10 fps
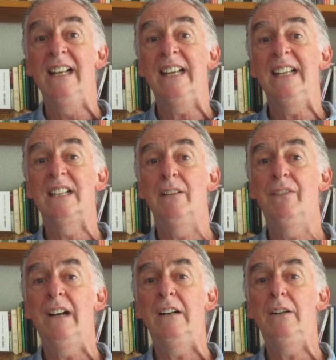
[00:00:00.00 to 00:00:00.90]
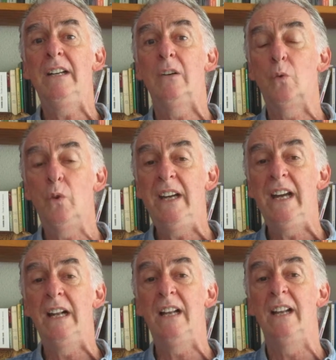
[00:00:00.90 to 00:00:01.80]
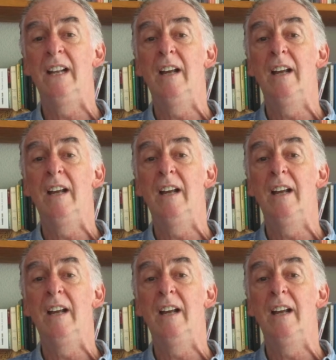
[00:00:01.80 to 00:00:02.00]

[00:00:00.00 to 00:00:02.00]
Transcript: is a very real